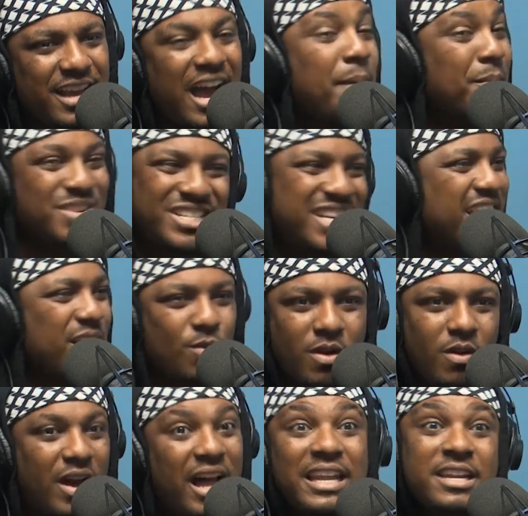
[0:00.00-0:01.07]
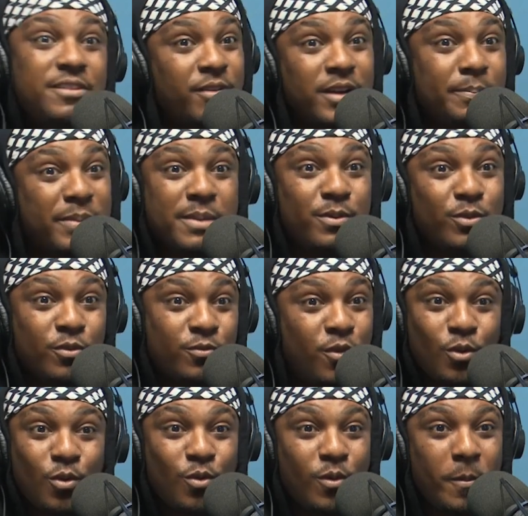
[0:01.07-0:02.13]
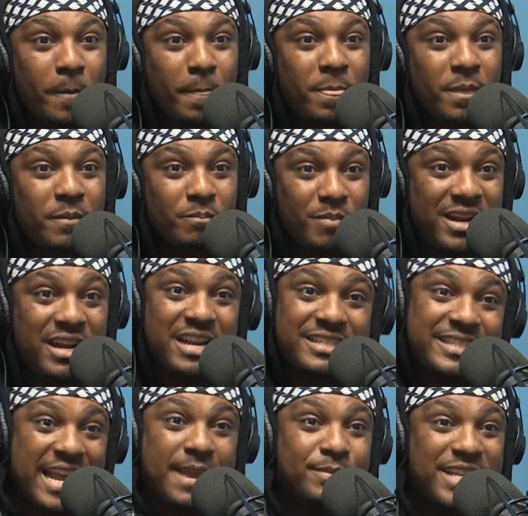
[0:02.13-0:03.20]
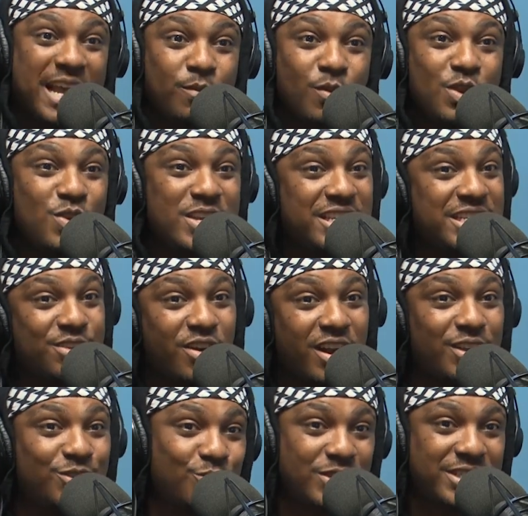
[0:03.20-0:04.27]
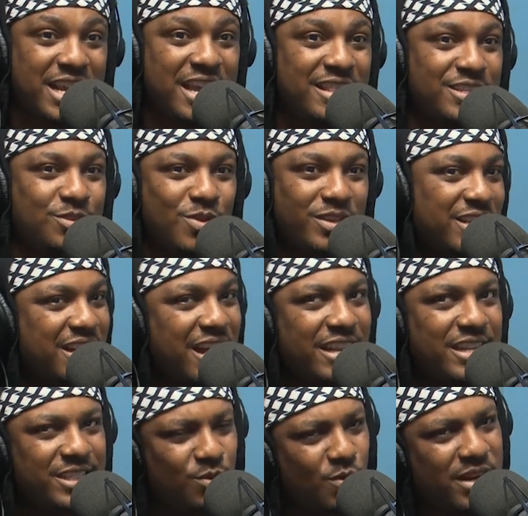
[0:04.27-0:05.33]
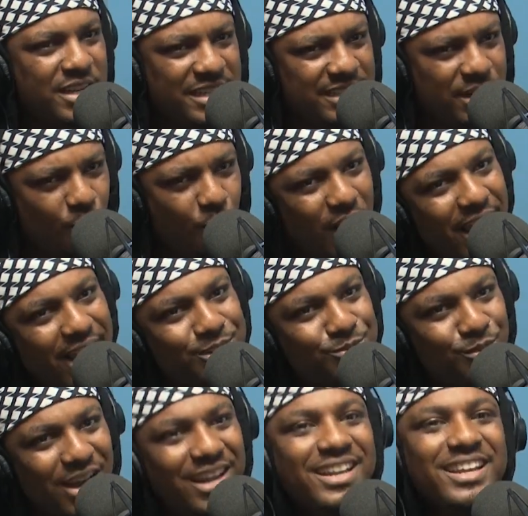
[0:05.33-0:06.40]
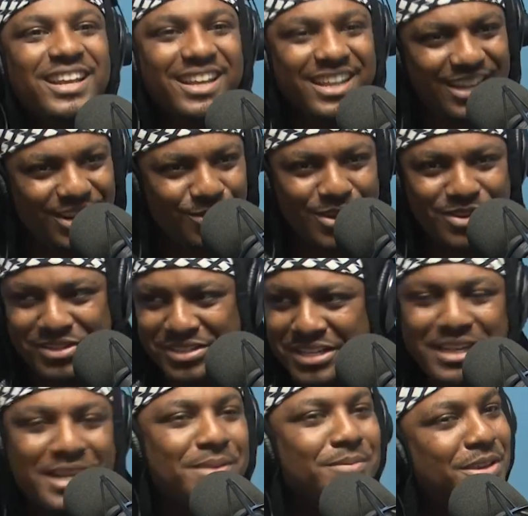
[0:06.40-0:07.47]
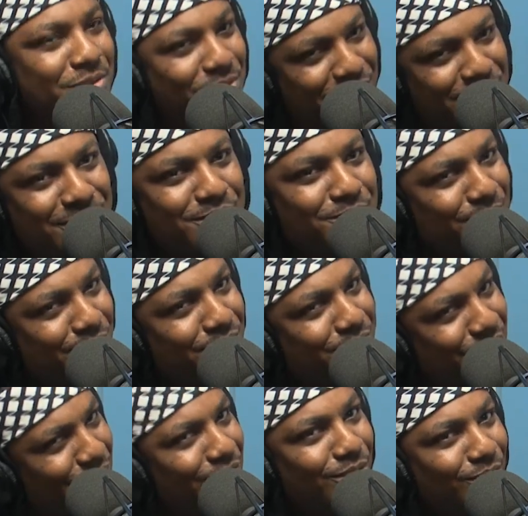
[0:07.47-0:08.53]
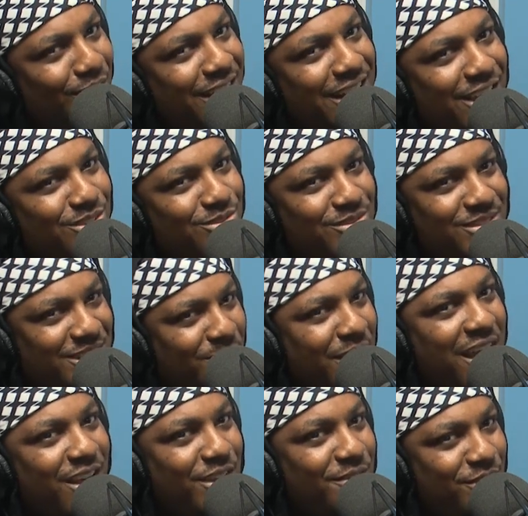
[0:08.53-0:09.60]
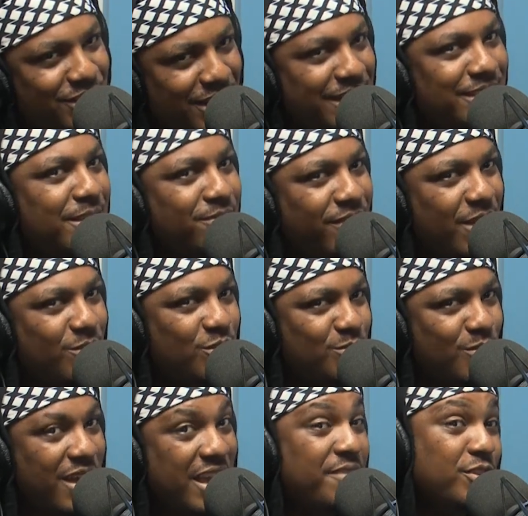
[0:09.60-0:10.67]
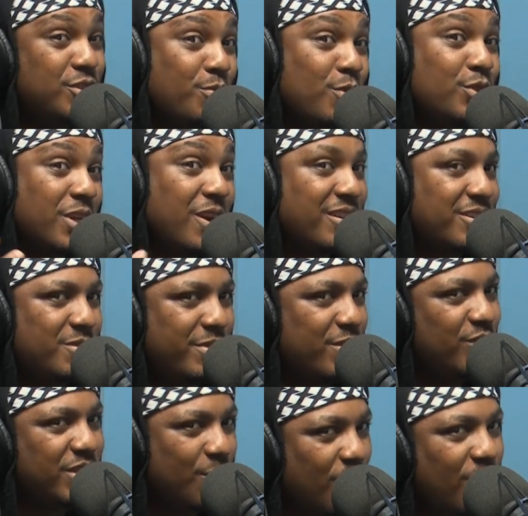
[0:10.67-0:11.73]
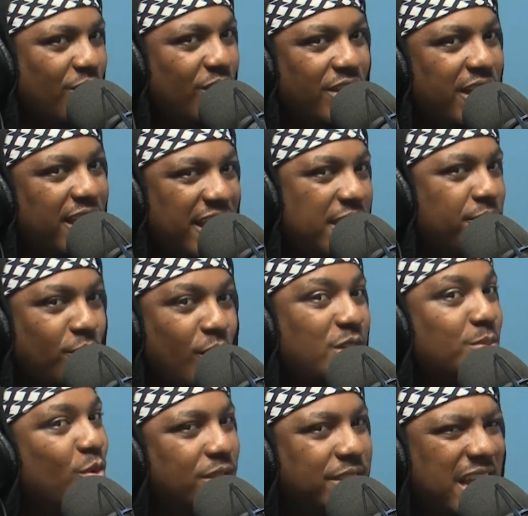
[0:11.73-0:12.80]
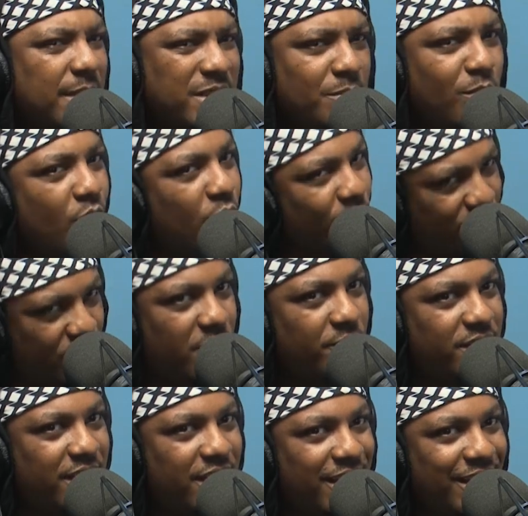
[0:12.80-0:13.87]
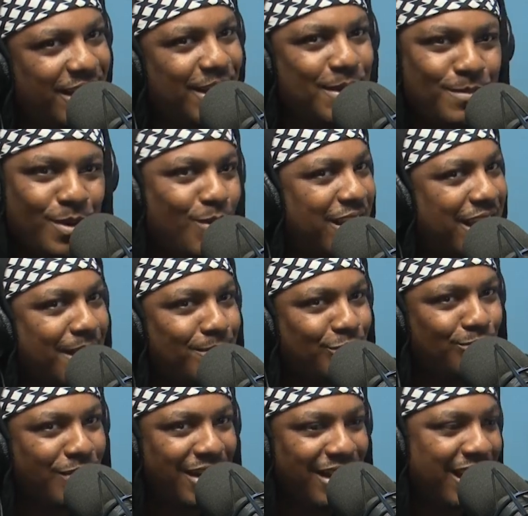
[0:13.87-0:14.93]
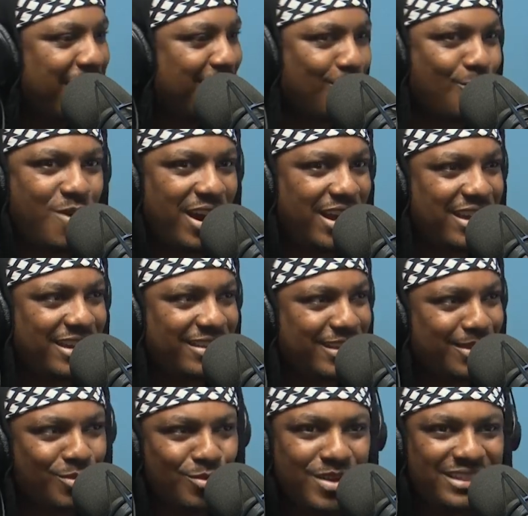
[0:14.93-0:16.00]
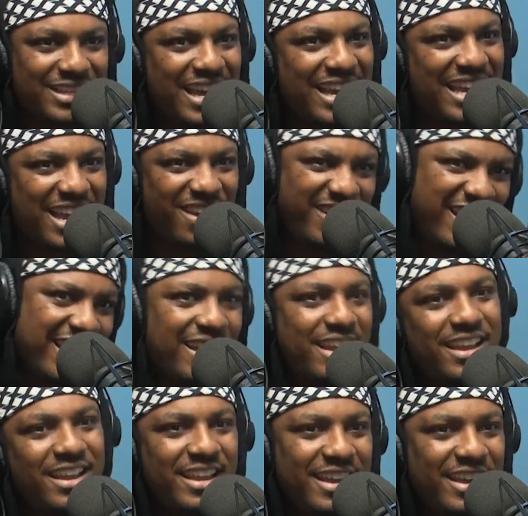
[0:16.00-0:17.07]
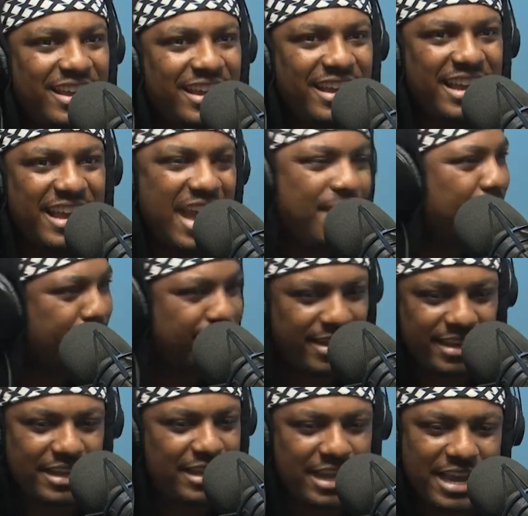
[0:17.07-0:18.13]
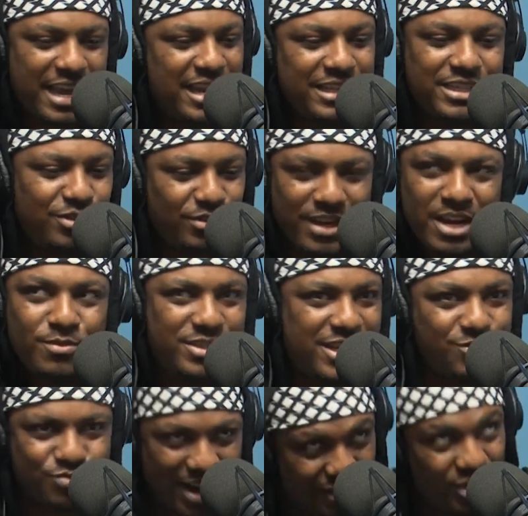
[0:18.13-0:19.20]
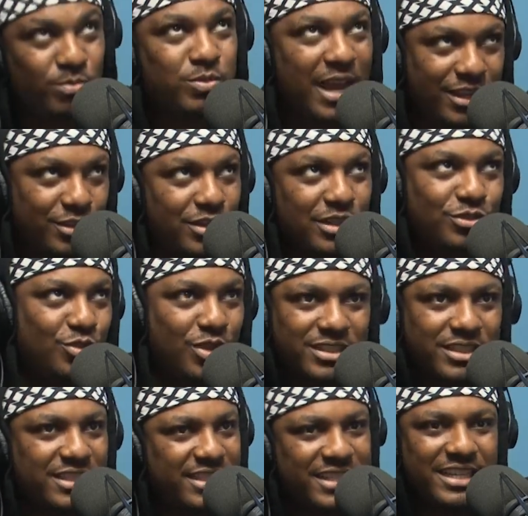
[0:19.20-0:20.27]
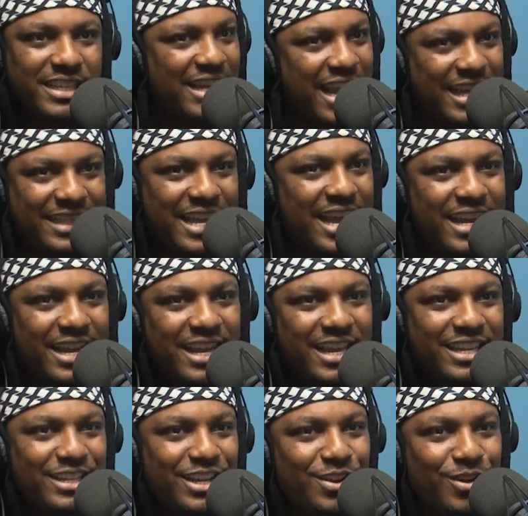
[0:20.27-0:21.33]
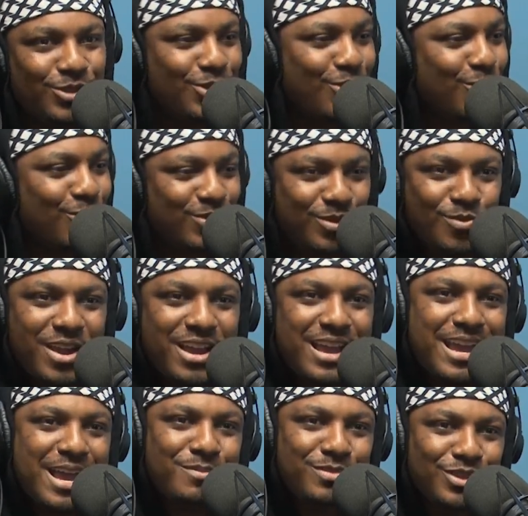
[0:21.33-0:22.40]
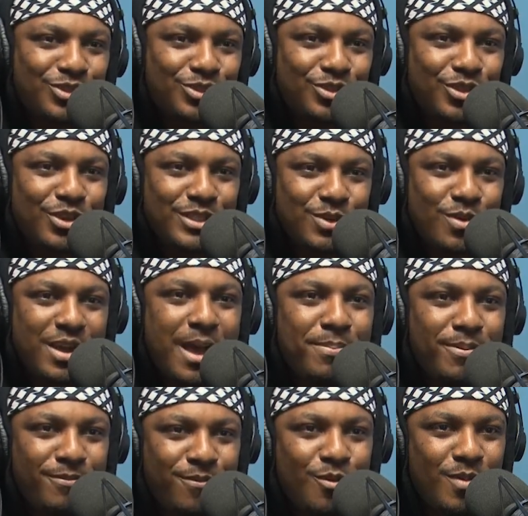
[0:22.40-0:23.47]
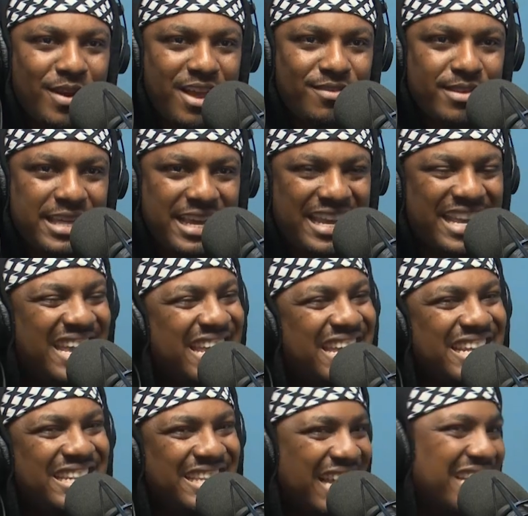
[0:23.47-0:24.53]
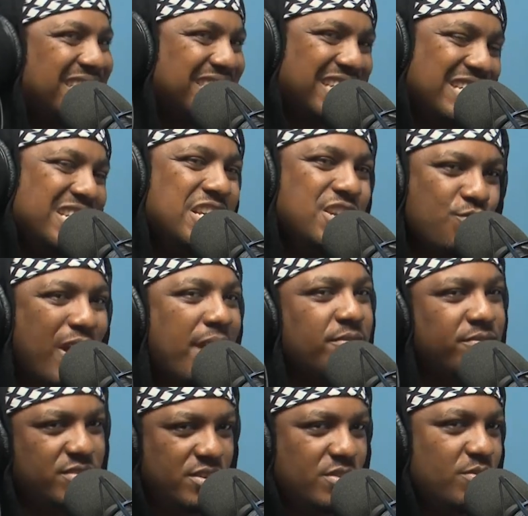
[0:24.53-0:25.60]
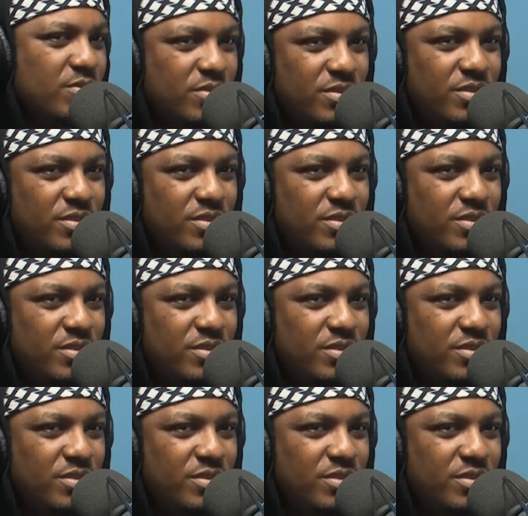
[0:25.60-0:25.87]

I'm a general. I'll lead for the people to follow. Okay. But at the same time, when you general on a tone channel, there's Kwesi Darlington, when he's the quiet one, when you see him, he'll just be, looking at you and smile. If you say something, he will smile. If he's supposed to contribute, he will. If not, most times I'm more reserved. Exactly. But when it comes to my line of work, the moment I hear, everything, the energy level just rises up like to the ceiling like that. So the way I am in the studios, the way I perform and everything, that is the D Cryme for you.